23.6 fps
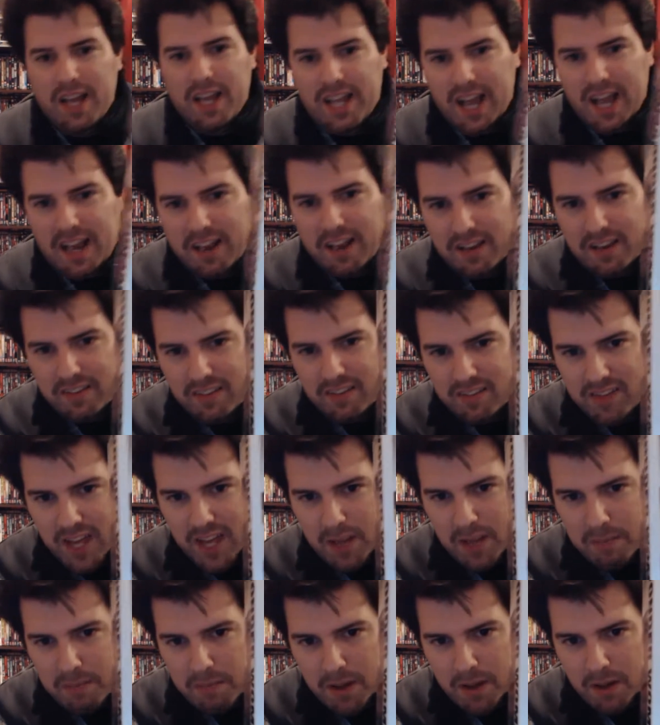again, it's the
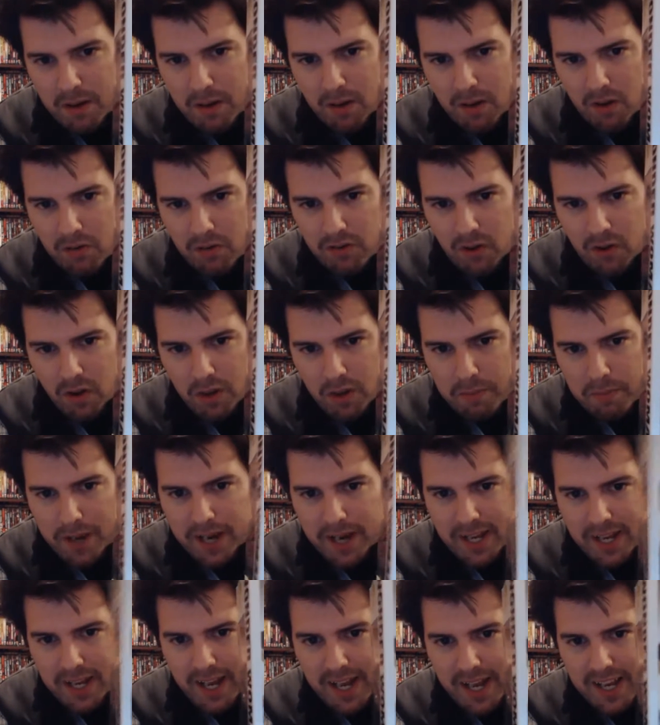same lot on the
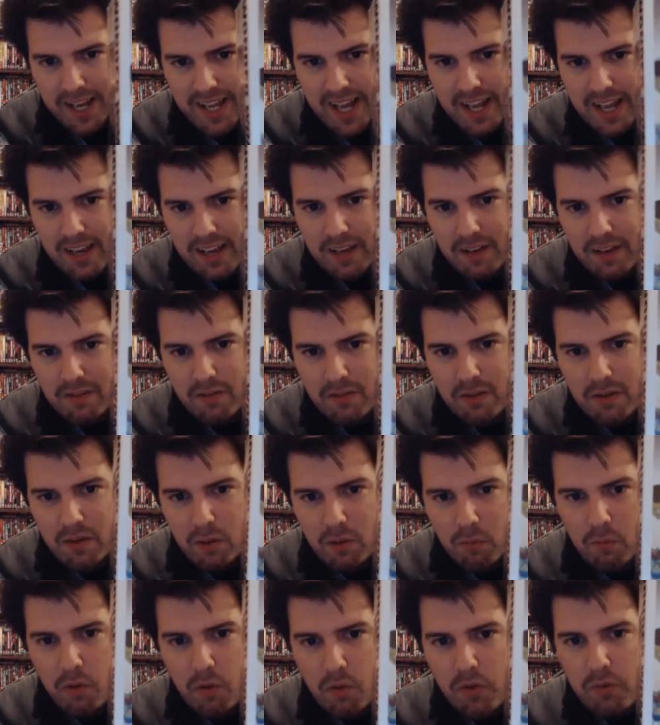back. And again,
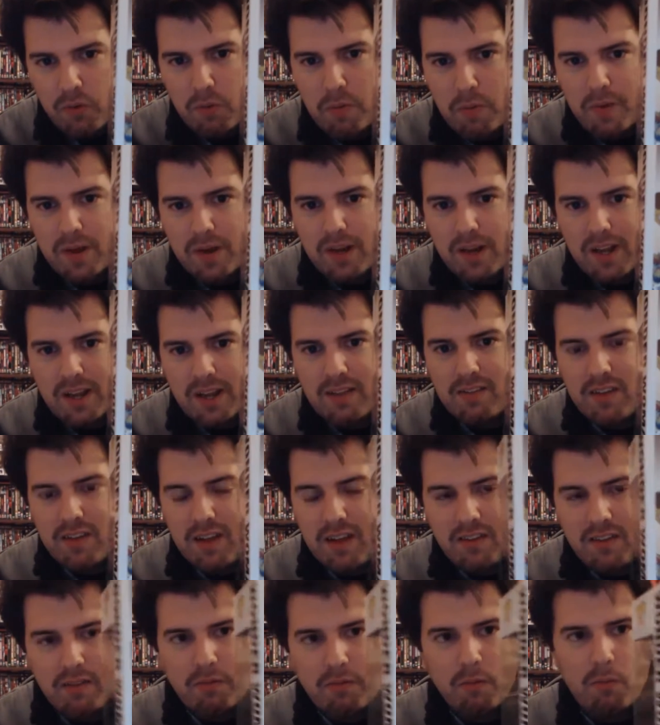Wonder Woman
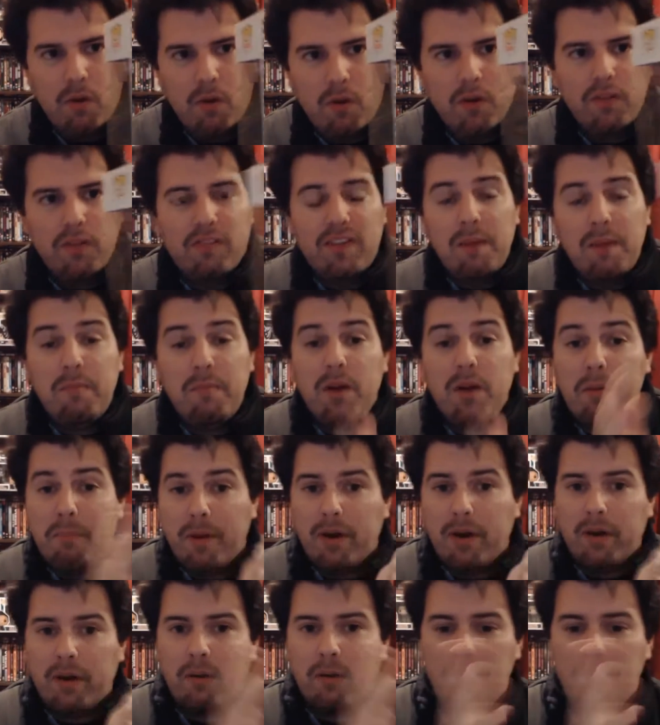is a different one. Same
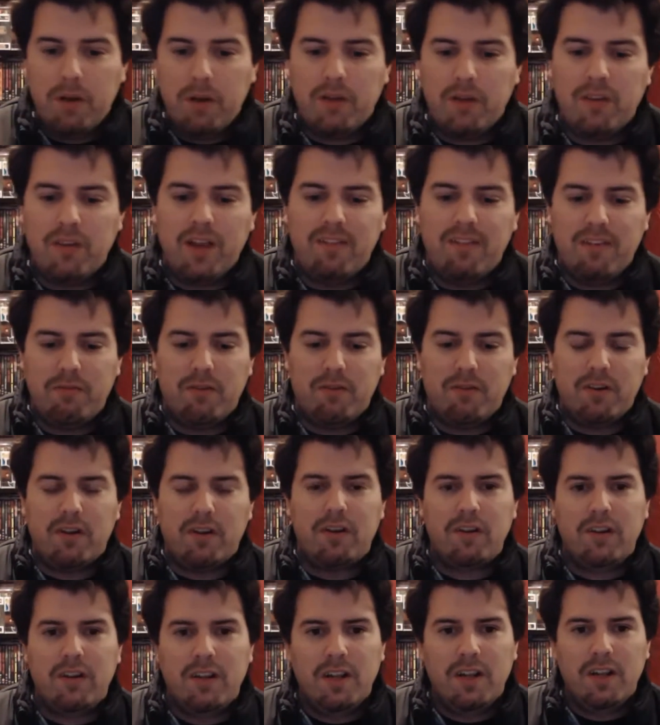number, but a
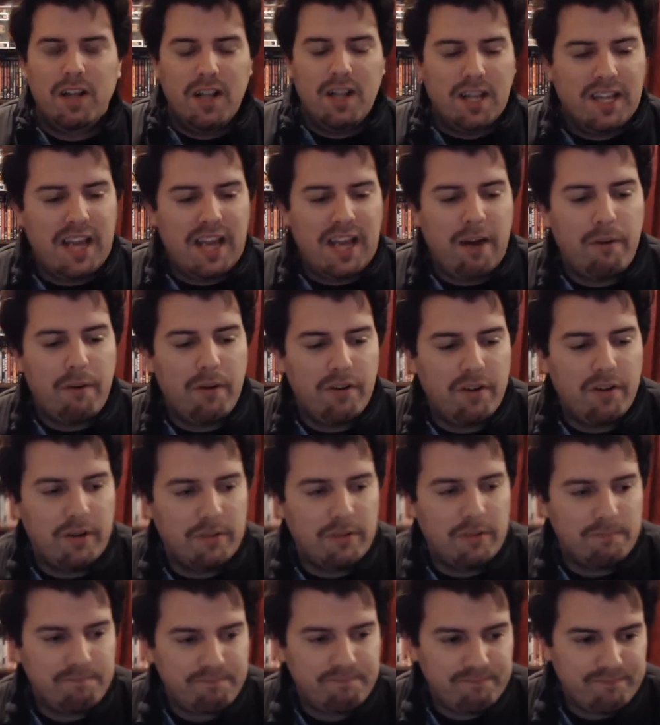different
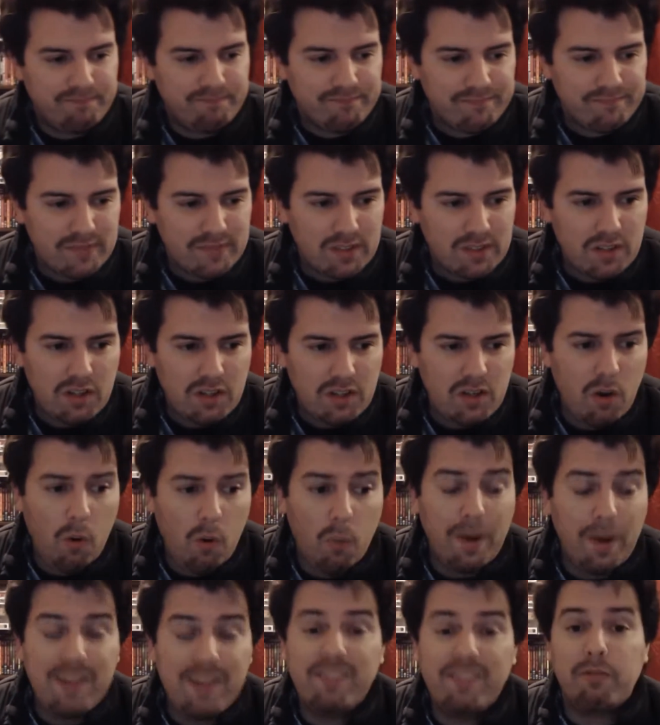character.
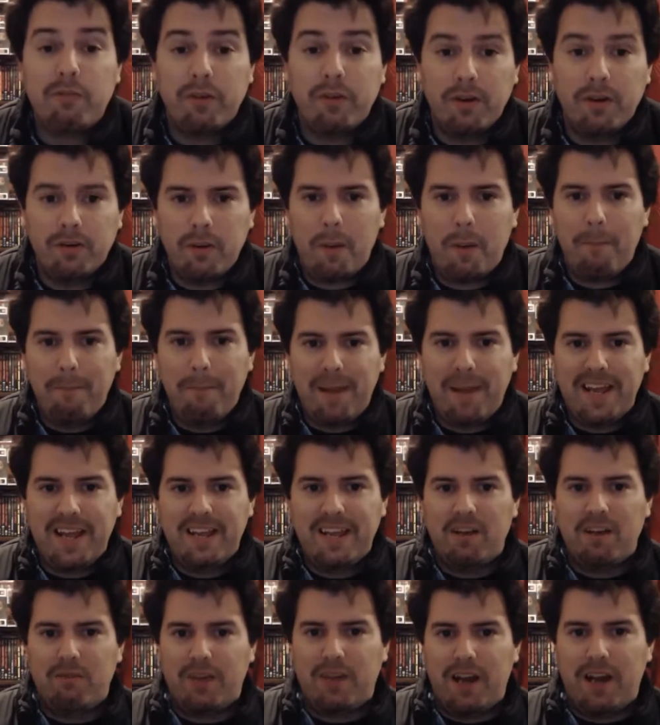Or at least different
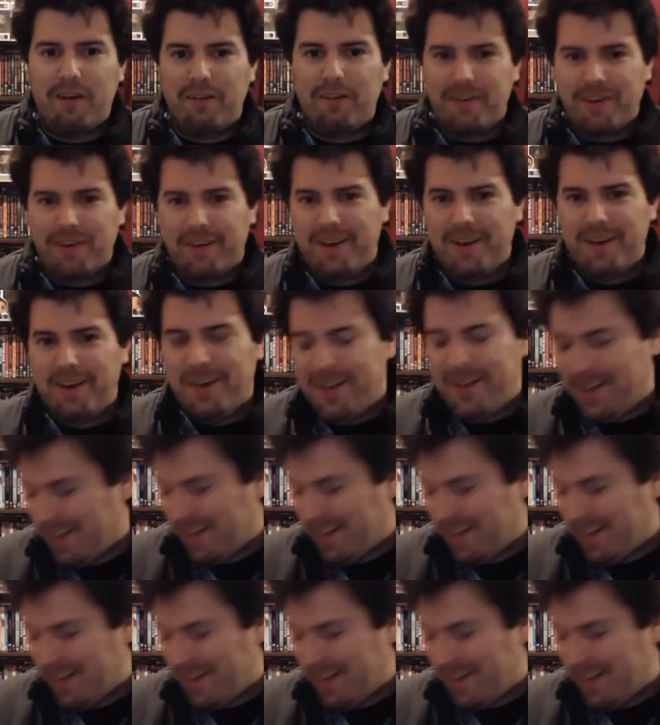make of character.